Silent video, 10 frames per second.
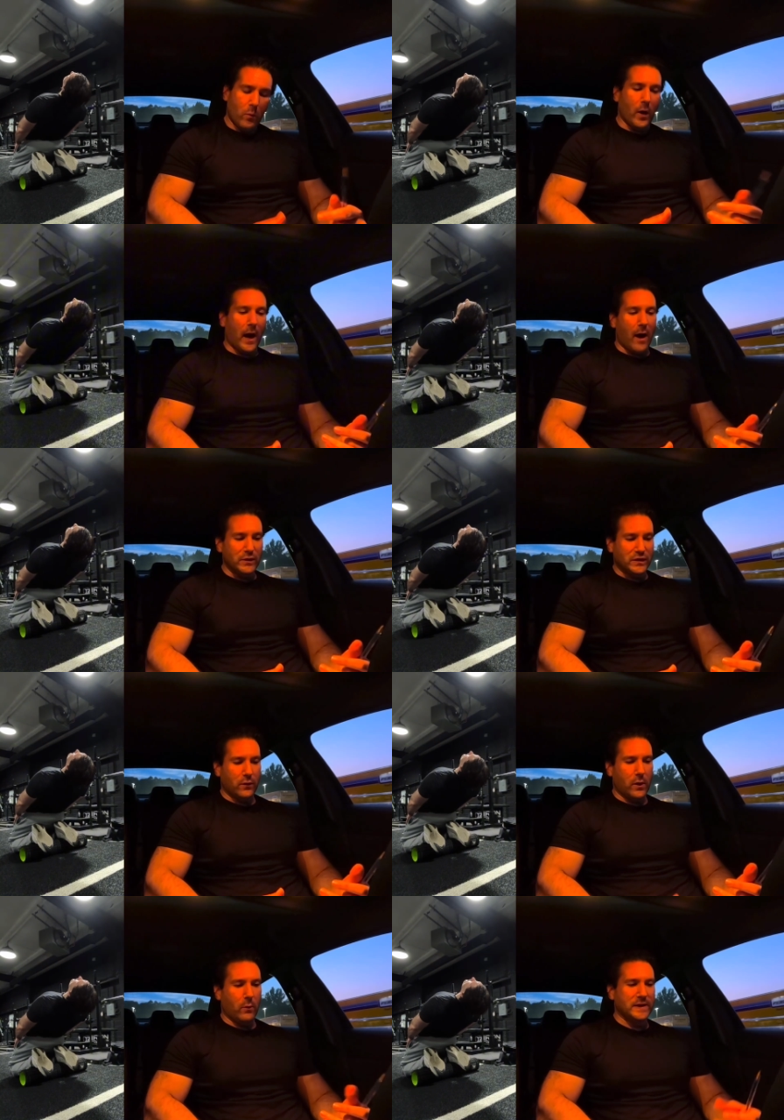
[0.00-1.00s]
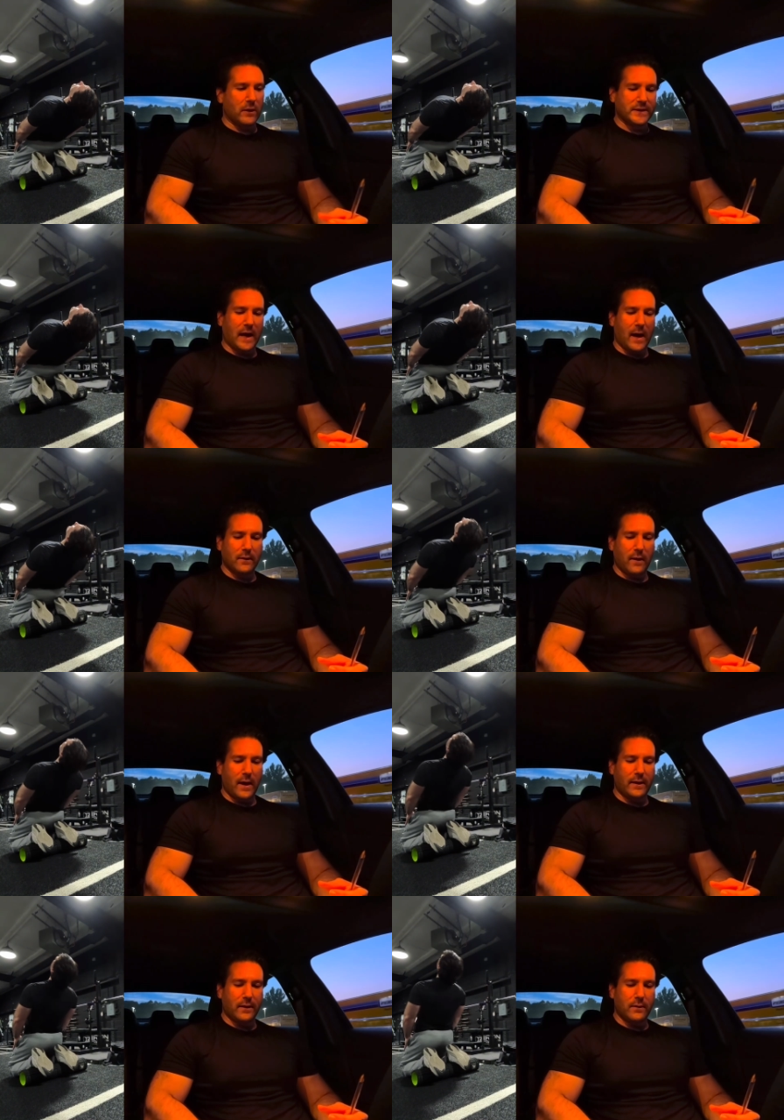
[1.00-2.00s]
What I was doing was I was kind of
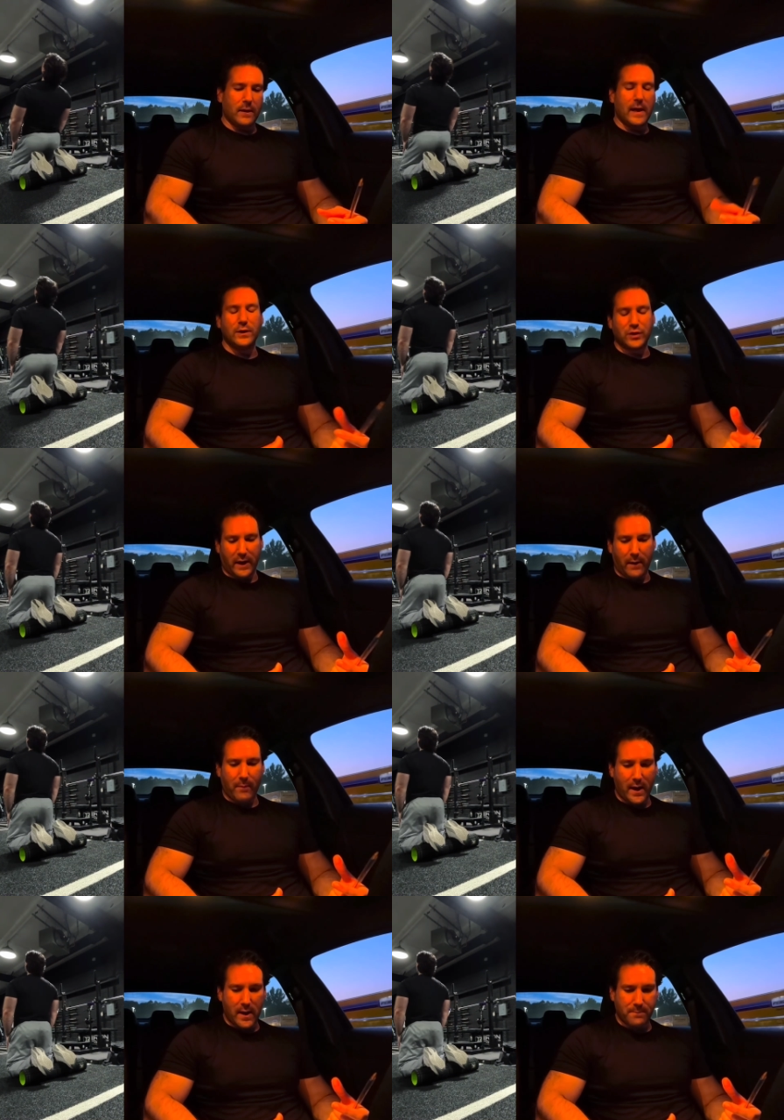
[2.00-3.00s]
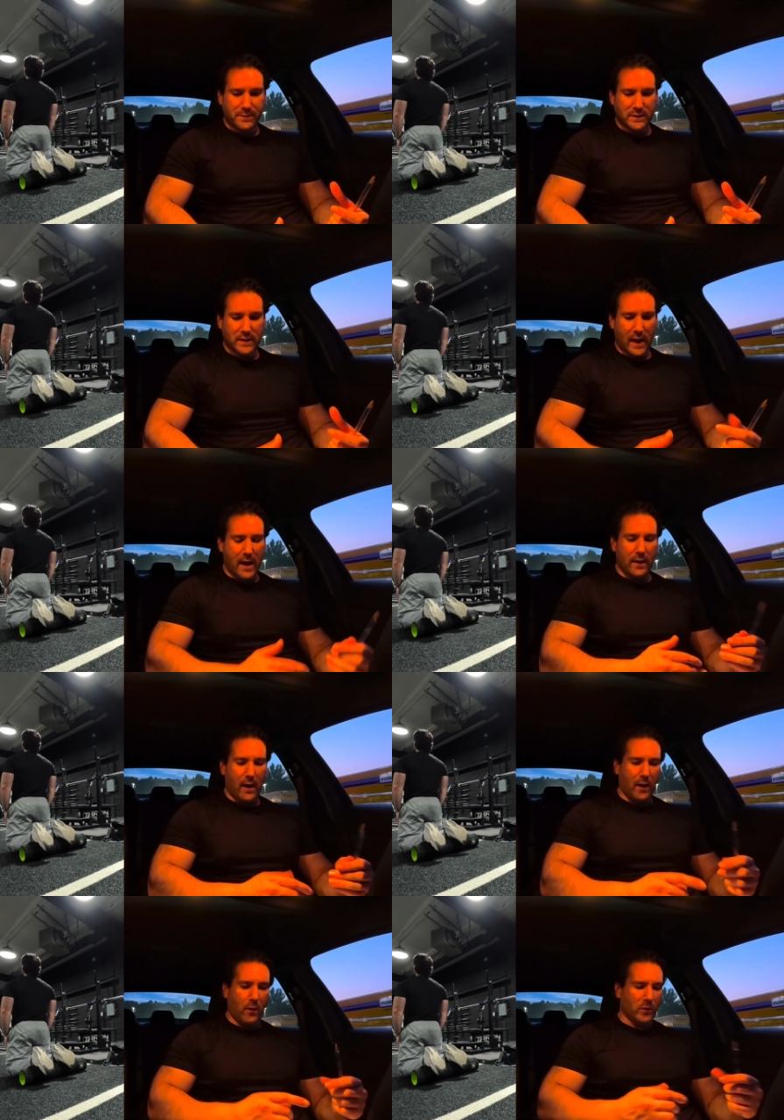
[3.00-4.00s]
like hinging at my hips, and
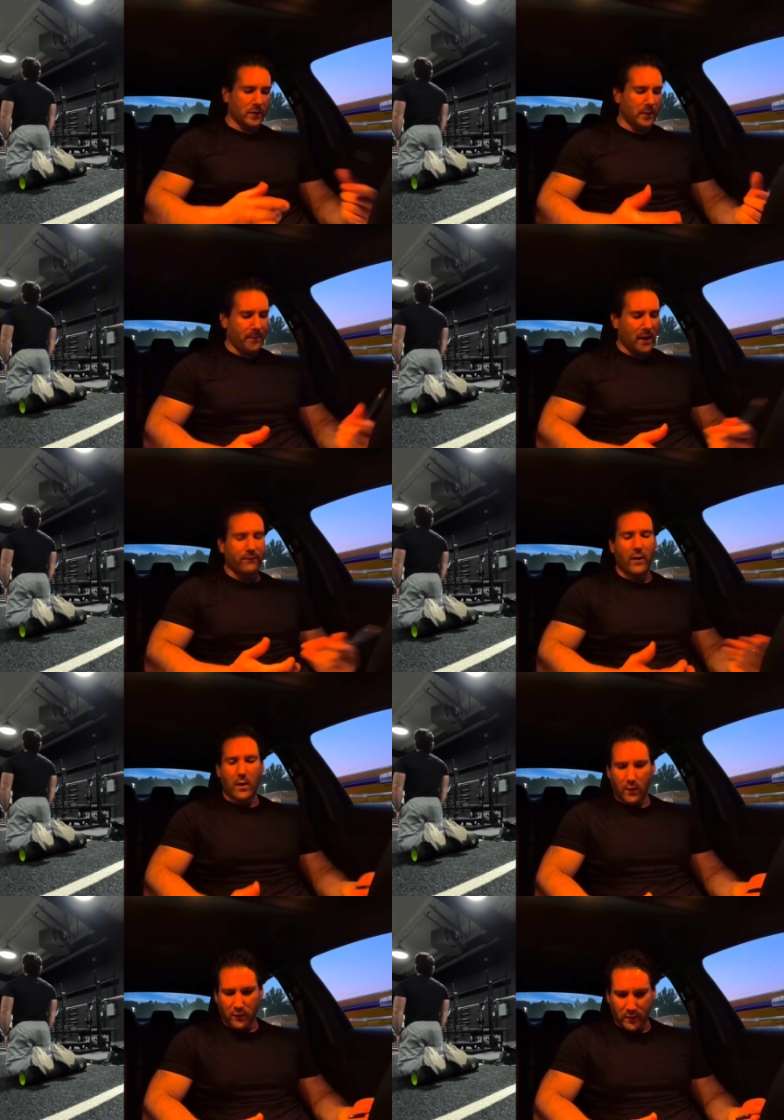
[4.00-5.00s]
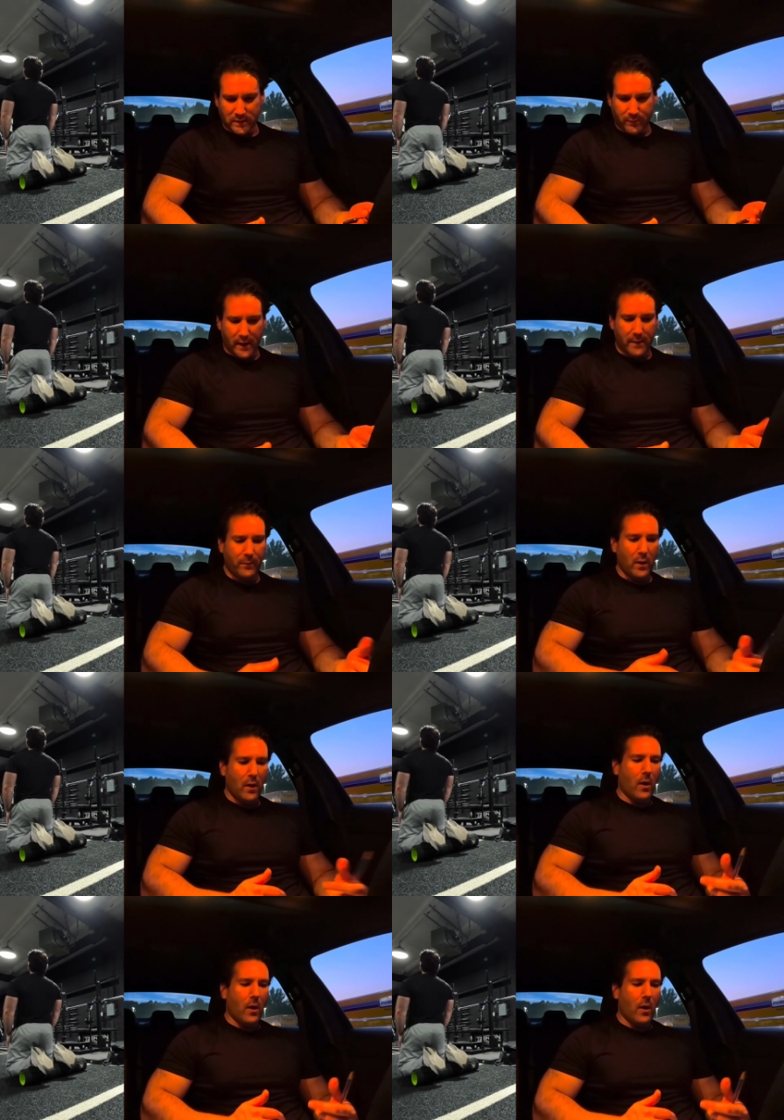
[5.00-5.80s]
it's very hard to explain.